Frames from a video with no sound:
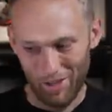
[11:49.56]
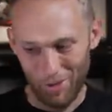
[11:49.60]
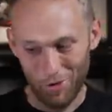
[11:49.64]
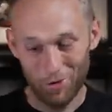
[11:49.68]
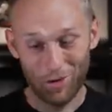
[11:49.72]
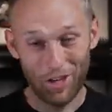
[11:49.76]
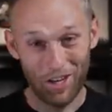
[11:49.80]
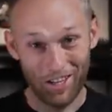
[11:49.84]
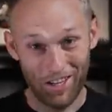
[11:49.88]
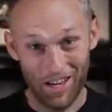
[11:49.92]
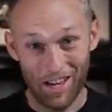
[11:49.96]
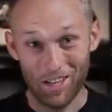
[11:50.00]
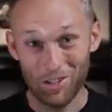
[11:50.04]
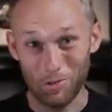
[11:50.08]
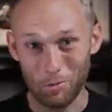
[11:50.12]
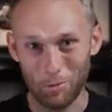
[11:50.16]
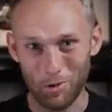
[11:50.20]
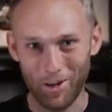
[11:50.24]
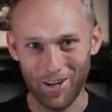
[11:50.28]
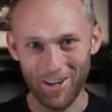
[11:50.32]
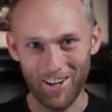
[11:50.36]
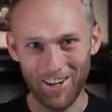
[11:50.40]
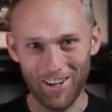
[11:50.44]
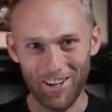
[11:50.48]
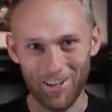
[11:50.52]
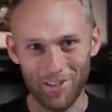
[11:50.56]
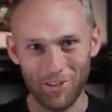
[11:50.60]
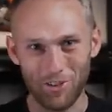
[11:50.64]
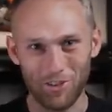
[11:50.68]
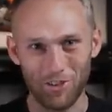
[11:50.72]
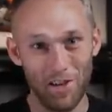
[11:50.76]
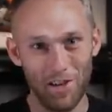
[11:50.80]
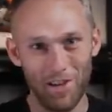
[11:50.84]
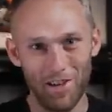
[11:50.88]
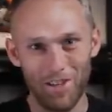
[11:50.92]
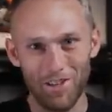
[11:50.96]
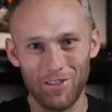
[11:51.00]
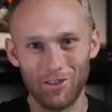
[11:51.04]
You can guess what it
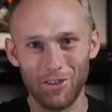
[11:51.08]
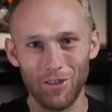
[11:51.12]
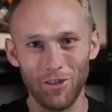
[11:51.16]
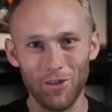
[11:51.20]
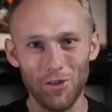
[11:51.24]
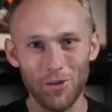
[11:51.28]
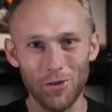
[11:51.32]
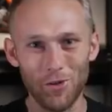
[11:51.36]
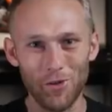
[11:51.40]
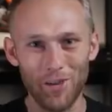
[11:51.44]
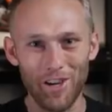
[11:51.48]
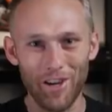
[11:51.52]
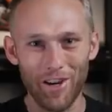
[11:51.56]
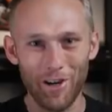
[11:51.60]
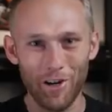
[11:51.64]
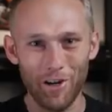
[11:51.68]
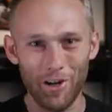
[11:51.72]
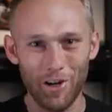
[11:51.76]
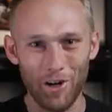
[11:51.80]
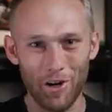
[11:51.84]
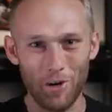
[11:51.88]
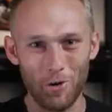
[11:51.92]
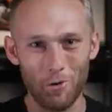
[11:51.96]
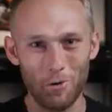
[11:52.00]
is. It's a new year,